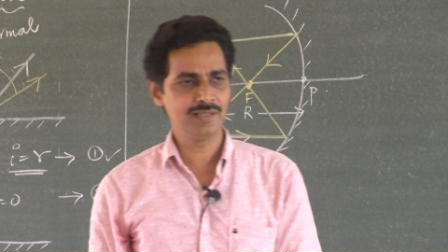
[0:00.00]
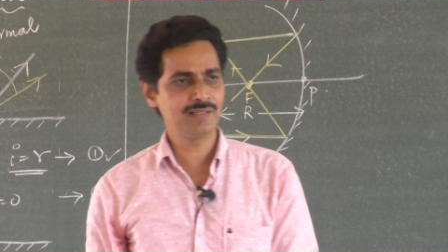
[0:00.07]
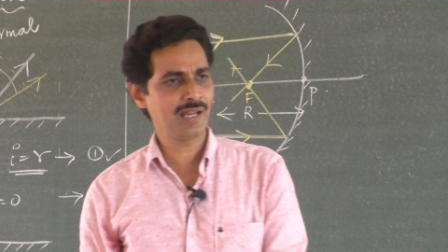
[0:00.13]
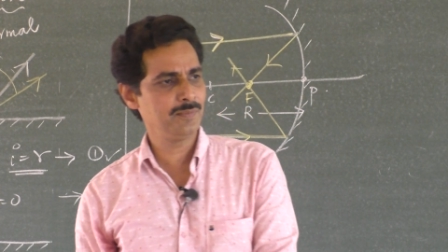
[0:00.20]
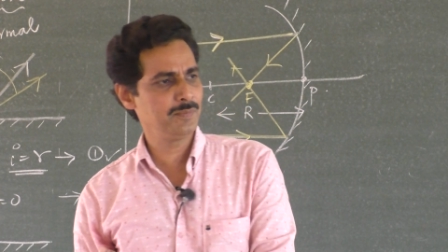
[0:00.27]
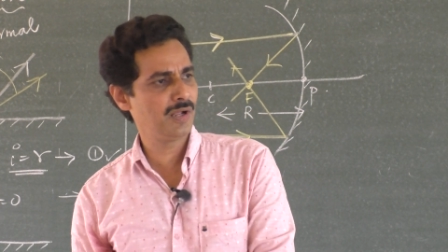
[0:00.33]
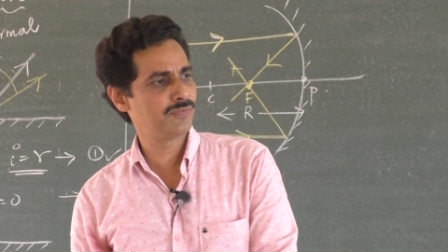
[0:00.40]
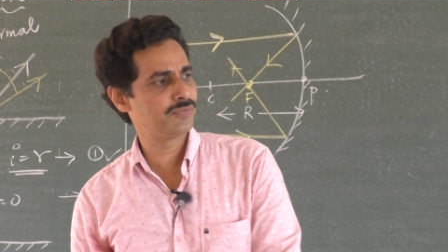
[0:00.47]
It
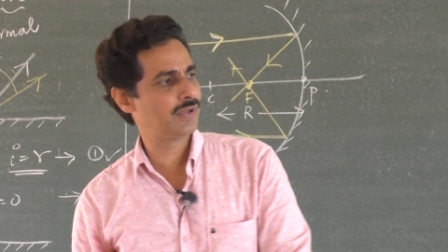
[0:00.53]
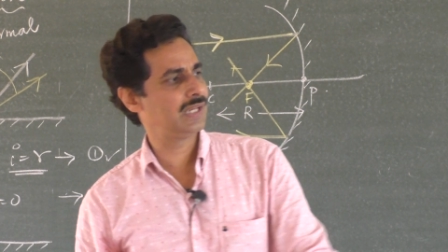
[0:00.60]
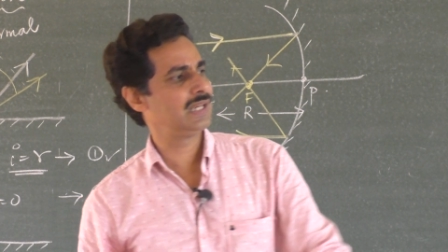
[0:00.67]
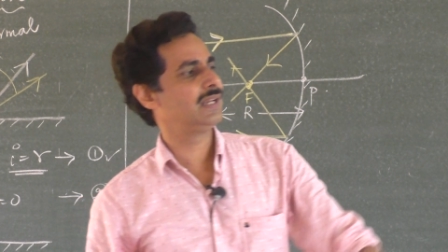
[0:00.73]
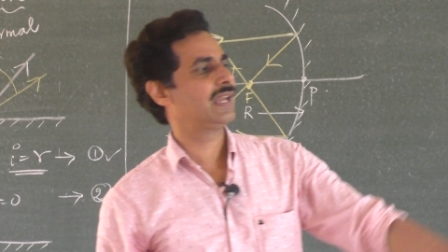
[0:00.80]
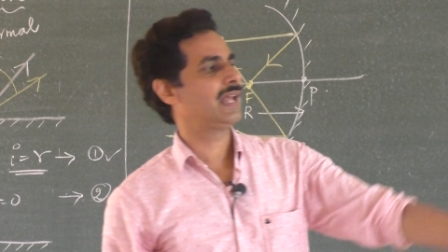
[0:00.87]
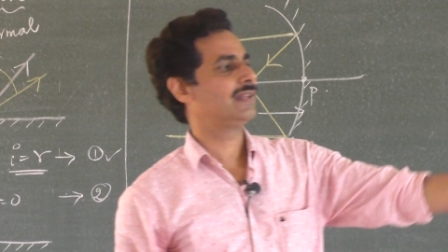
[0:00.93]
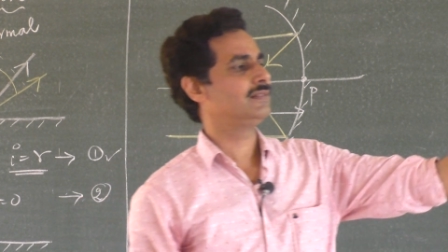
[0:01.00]
can be of
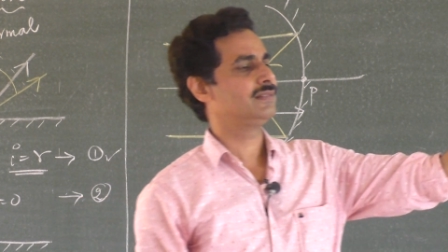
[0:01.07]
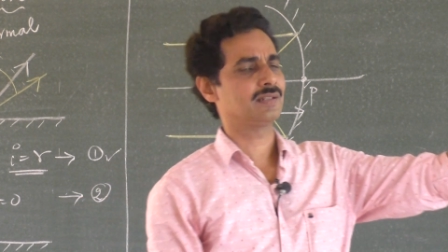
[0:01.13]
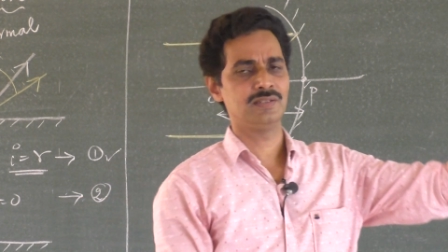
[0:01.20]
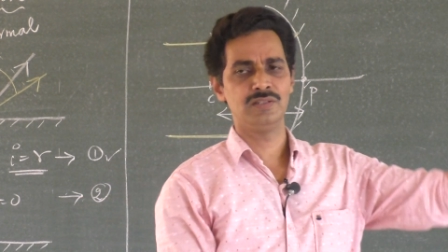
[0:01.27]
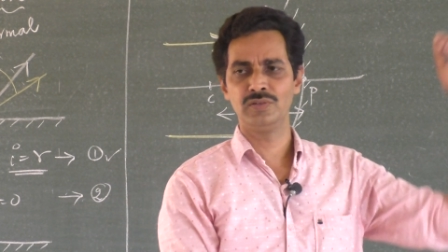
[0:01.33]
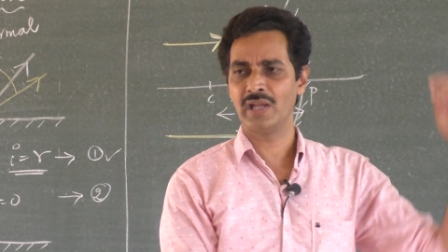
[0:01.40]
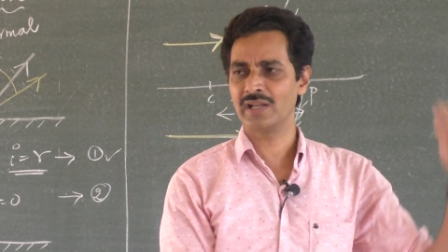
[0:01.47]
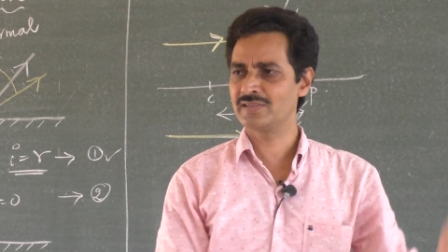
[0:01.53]
any length.
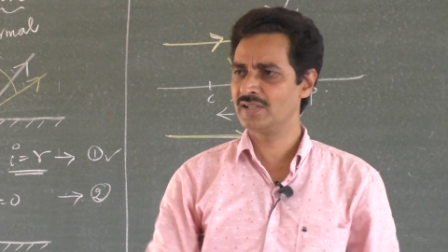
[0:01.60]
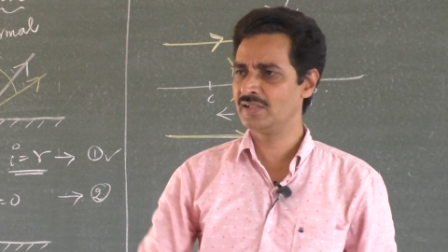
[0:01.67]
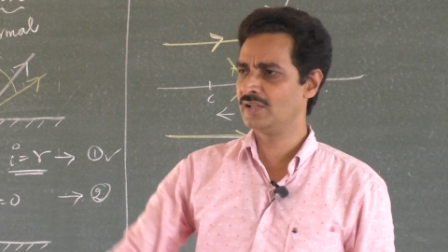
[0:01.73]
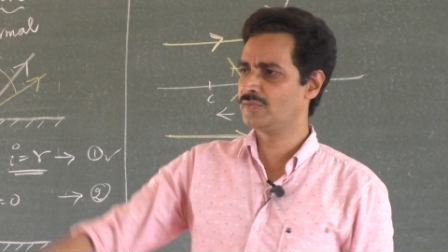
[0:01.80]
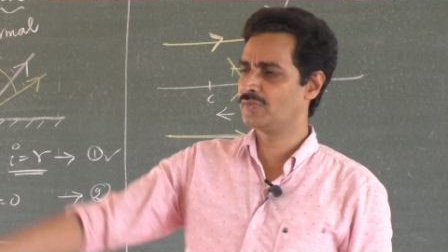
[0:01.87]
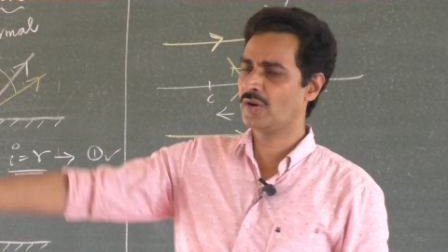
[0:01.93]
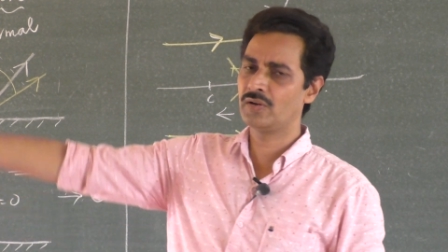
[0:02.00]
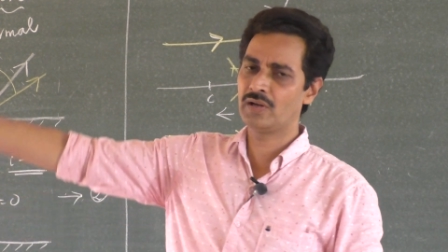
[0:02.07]
You extend
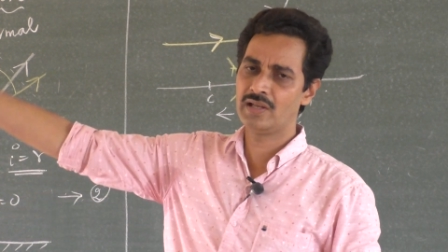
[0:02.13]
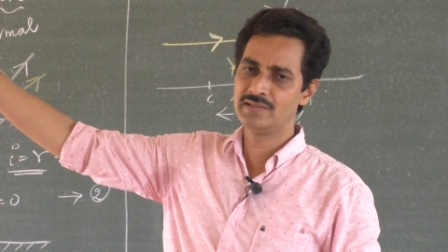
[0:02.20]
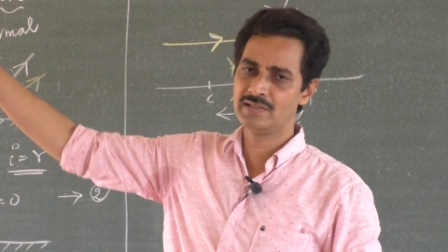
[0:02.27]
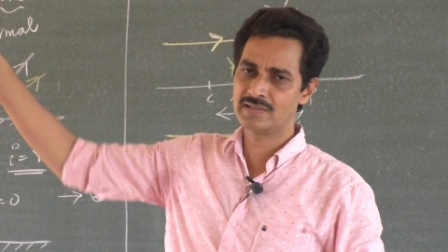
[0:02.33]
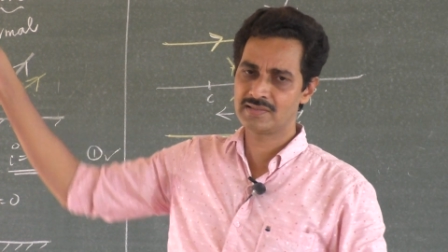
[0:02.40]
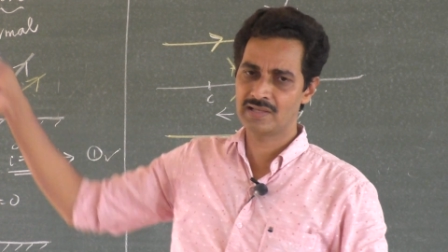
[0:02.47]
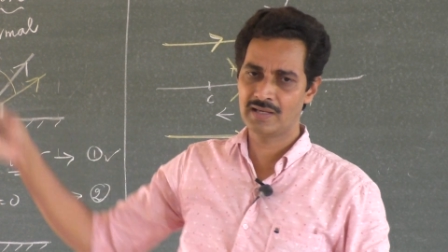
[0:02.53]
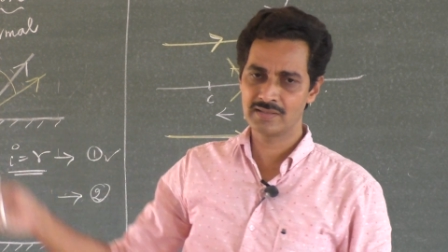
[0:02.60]
it from
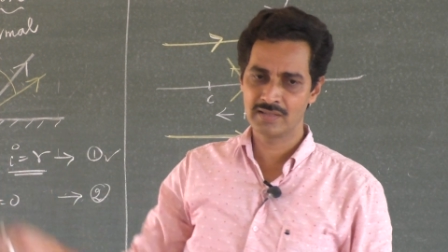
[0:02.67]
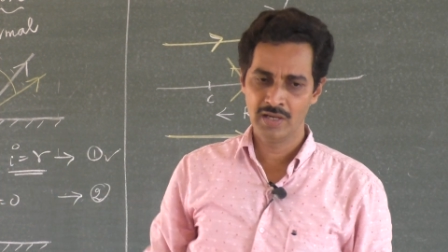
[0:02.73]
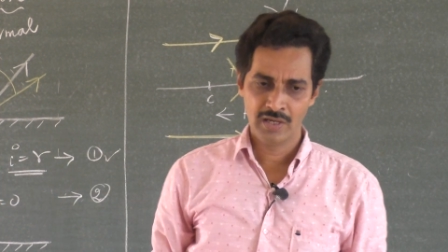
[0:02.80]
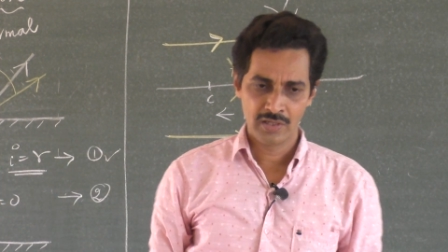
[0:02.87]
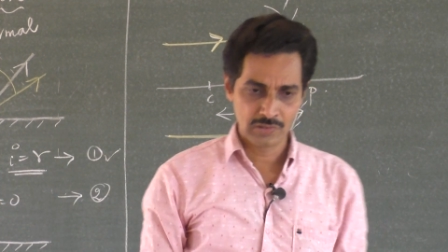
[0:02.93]
either sides.